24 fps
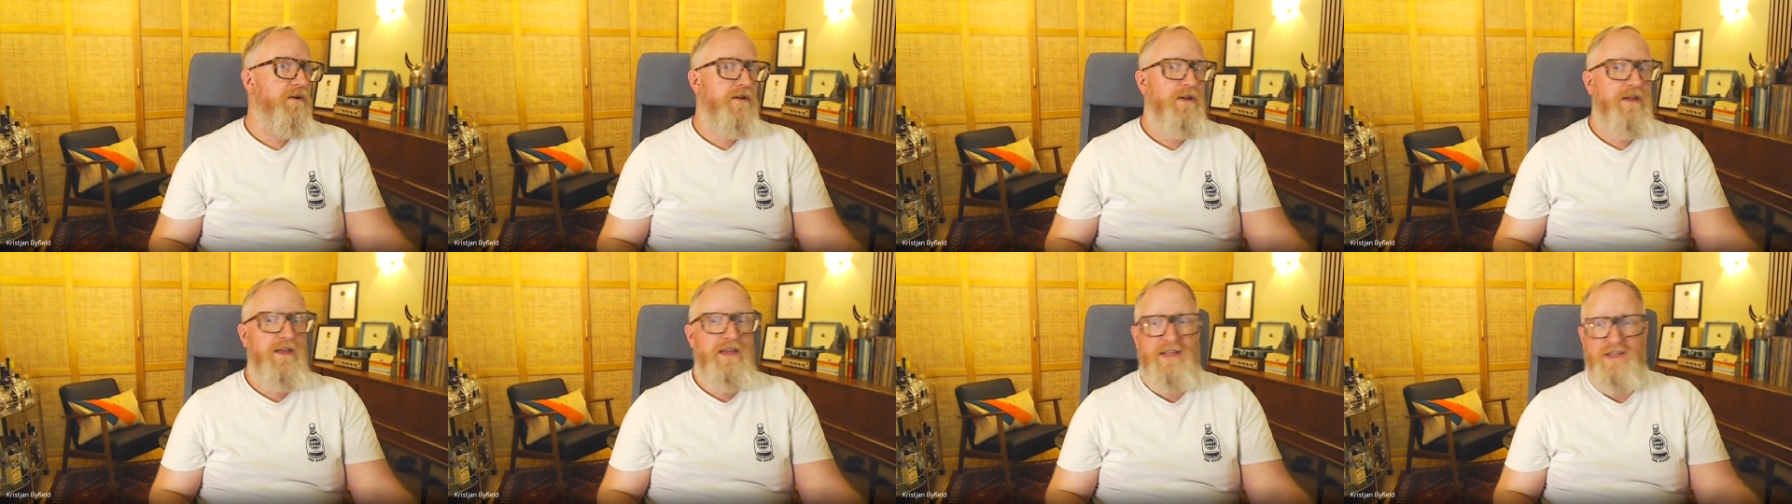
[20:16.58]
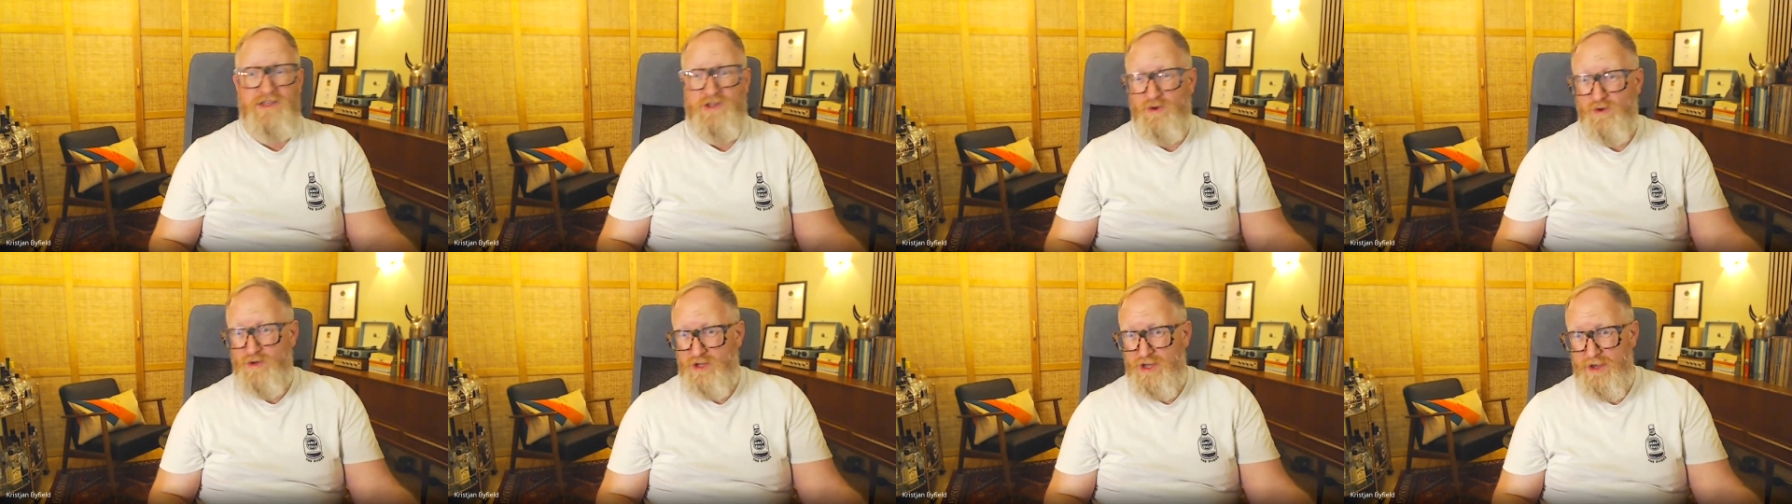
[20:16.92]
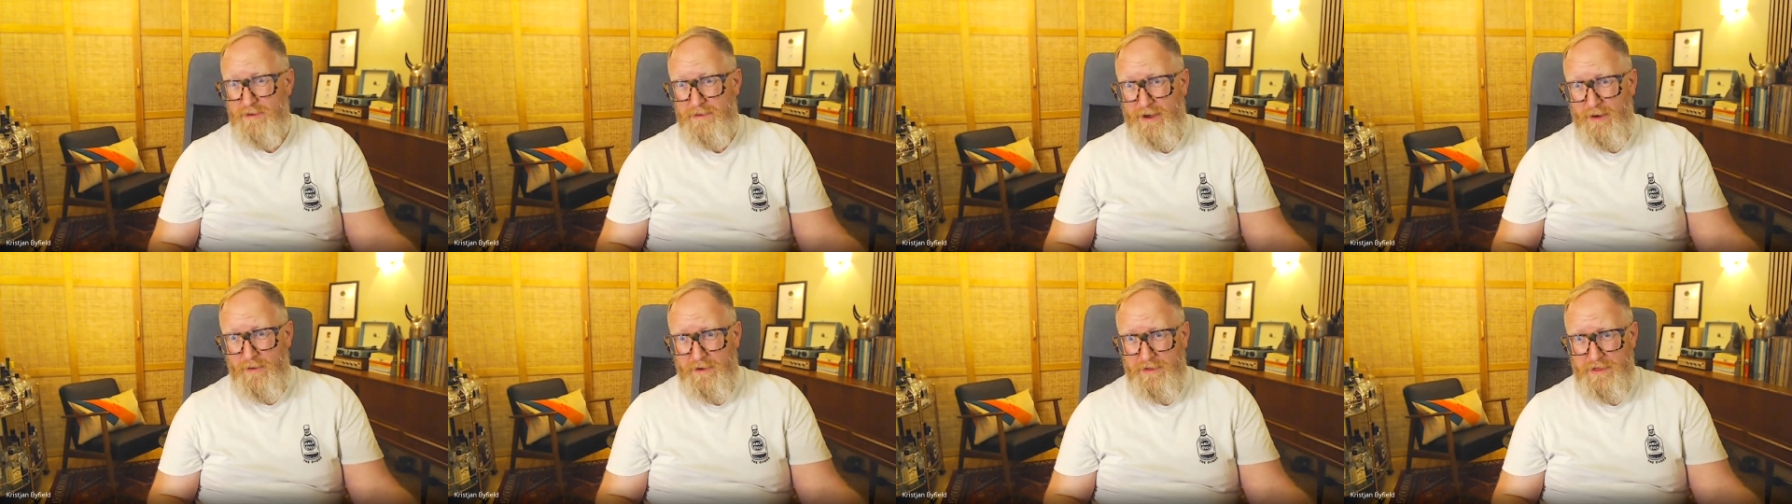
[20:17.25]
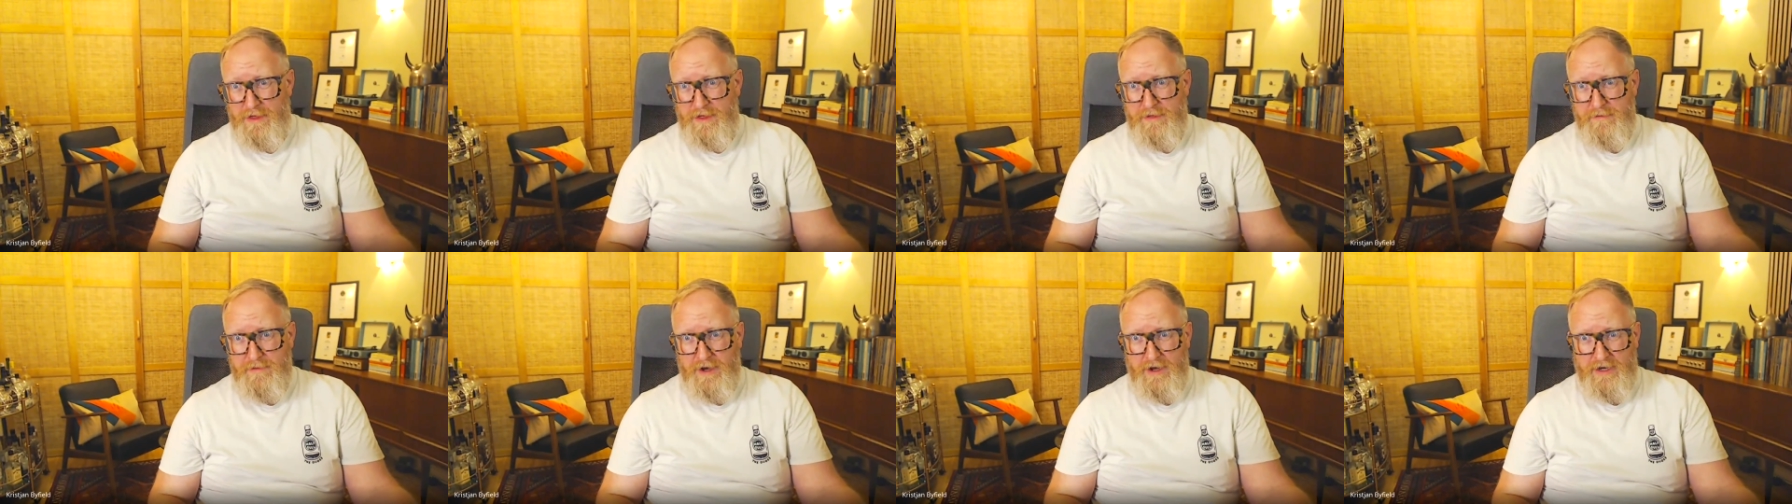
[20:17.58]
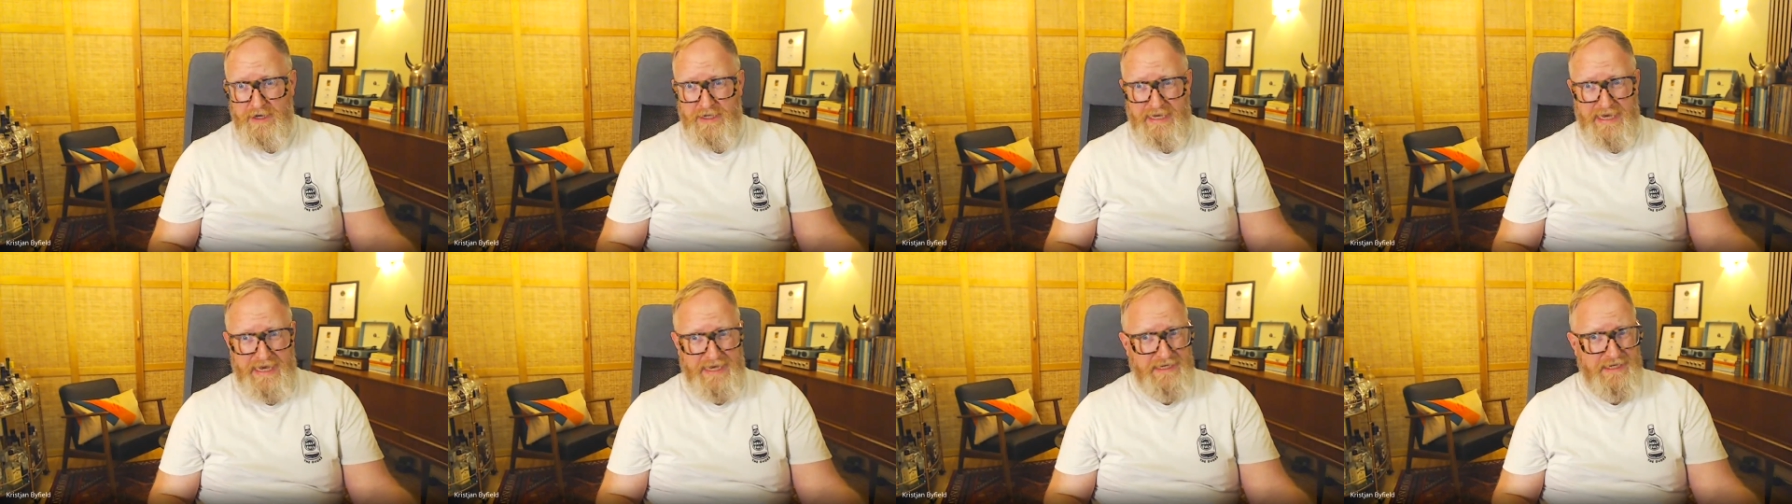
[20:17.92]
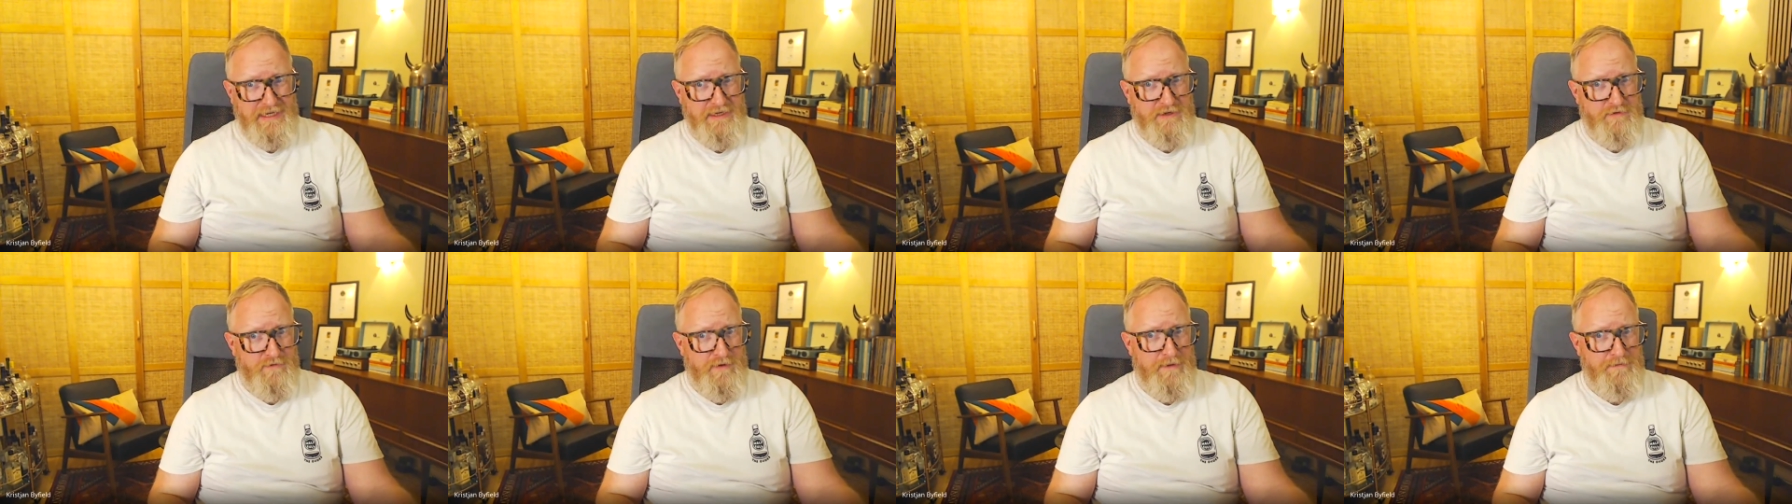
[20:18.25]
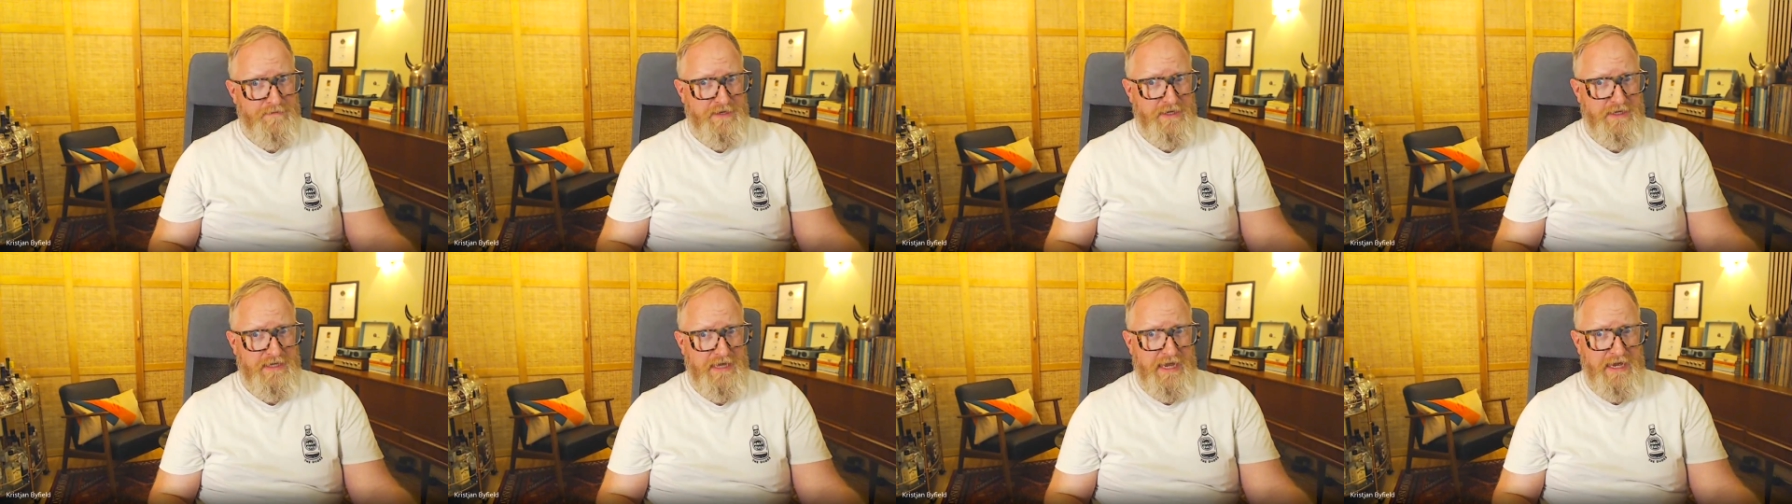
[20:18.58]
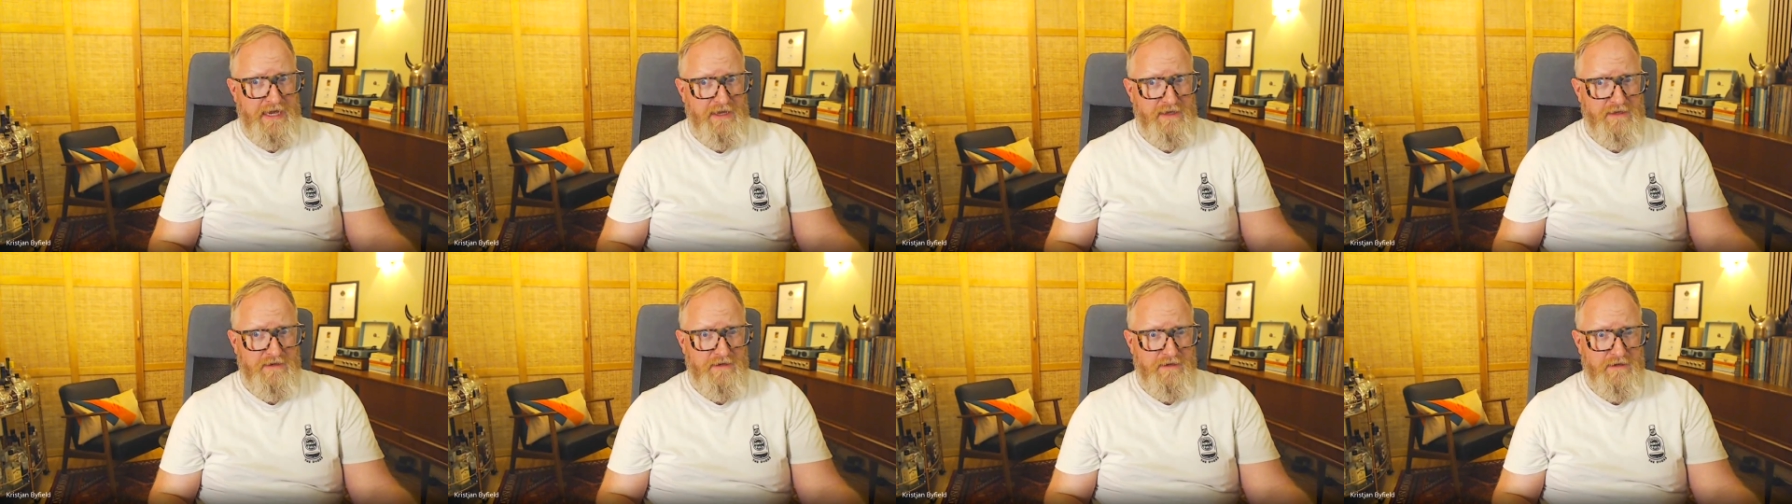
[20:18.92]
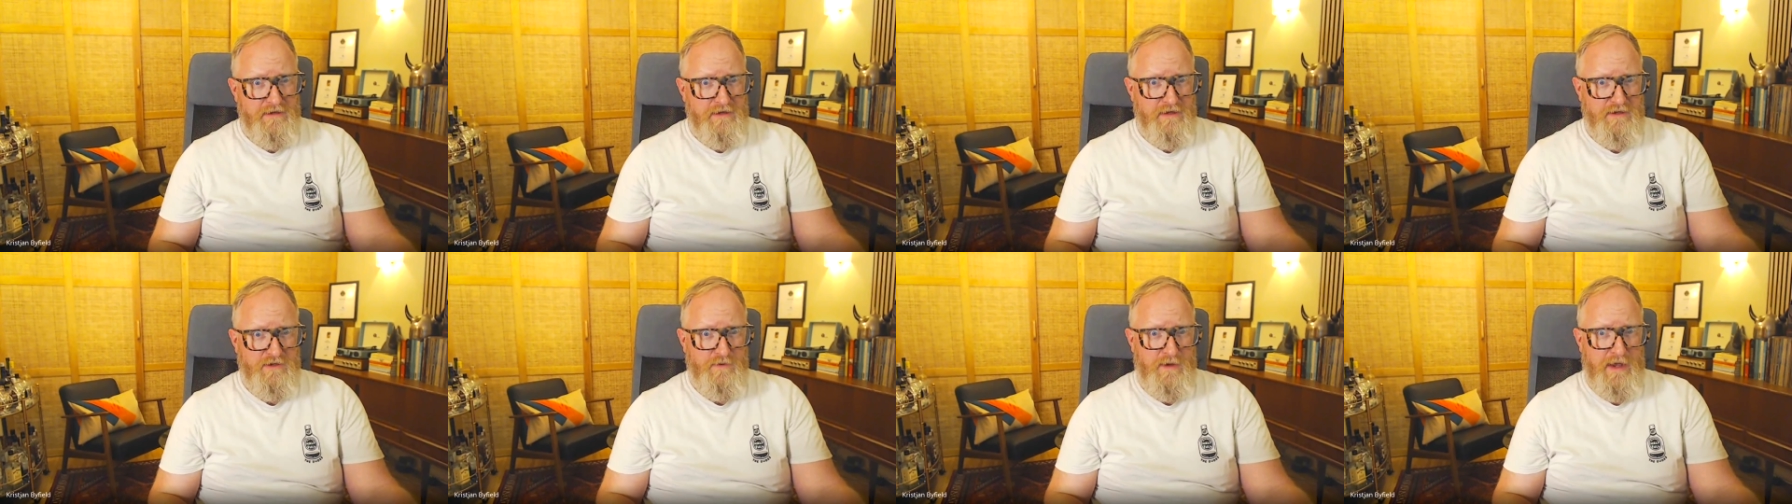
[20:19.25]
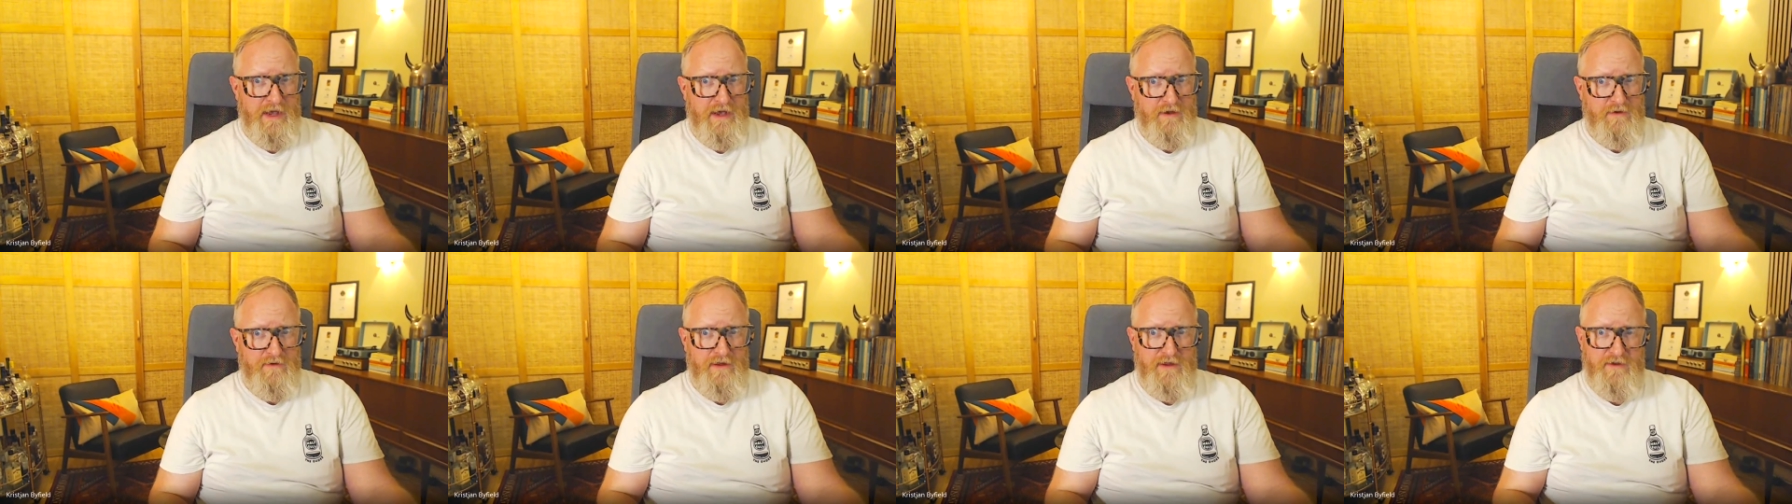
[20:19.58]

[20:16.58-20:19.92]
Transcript: it's also about whether the marketing assets are up to date as well.